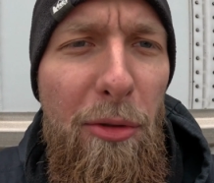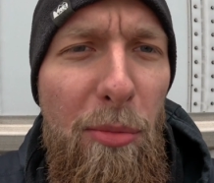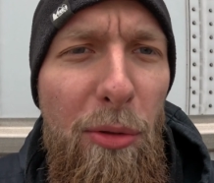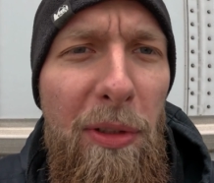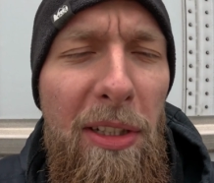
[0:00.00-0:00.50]
you
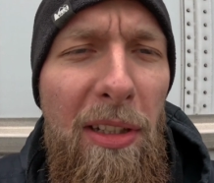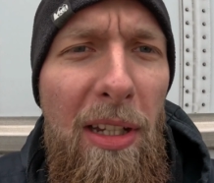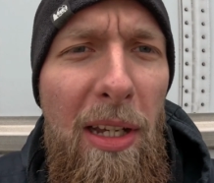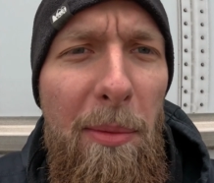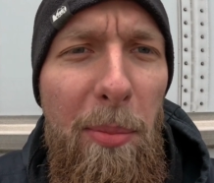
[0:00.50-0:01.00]
moved it,
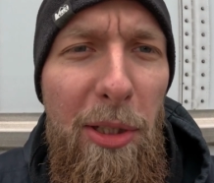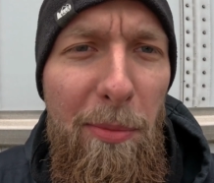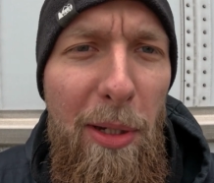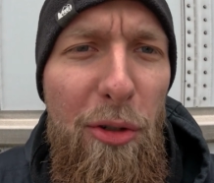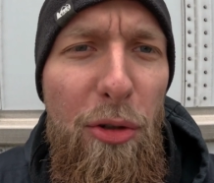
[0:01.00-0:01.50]

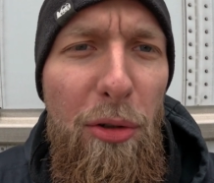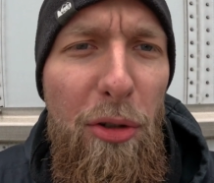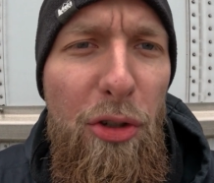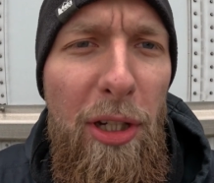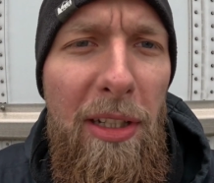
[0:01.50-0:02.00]
please make sure
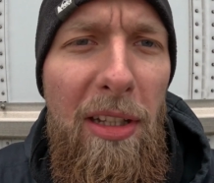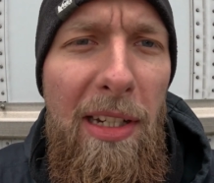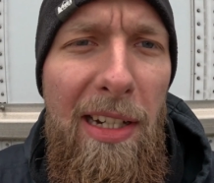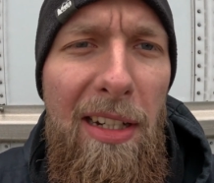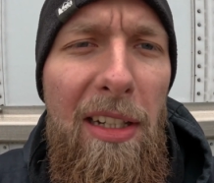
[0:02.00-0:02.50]
you check the
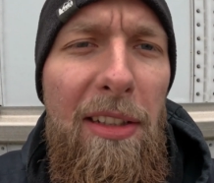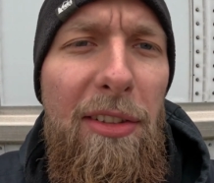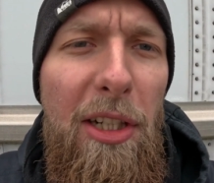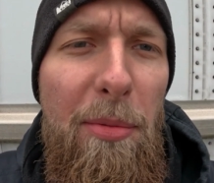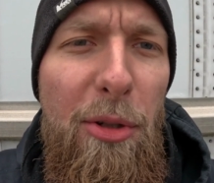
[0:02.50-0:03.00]
link in the
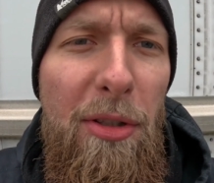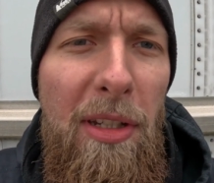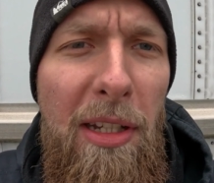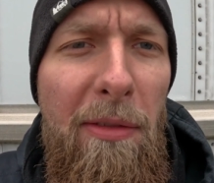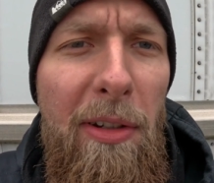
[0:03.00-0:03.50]

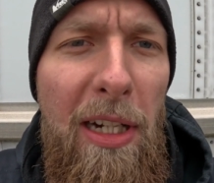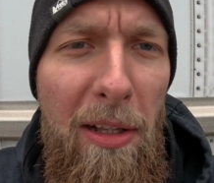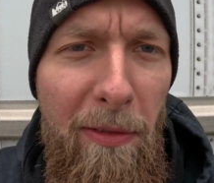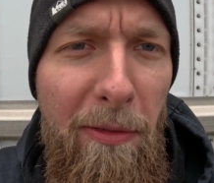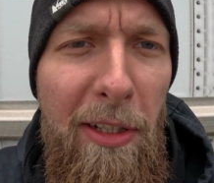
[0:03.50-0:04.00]
description where
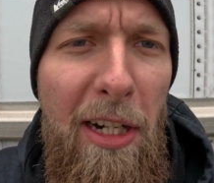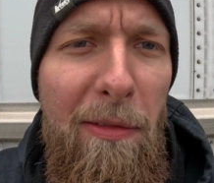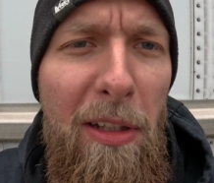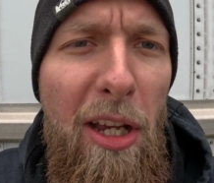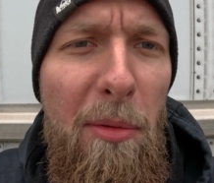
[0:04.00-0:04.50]

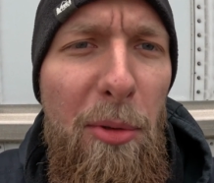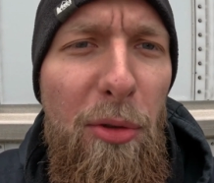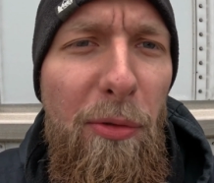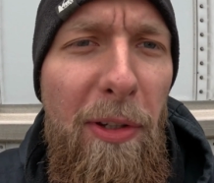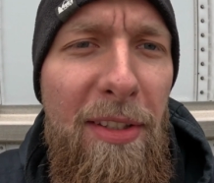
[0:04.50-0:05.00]
I will help
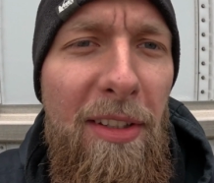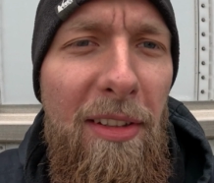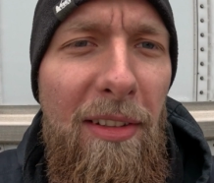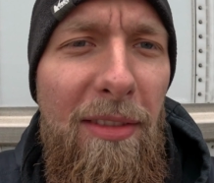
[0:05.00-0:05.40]
you to fix it.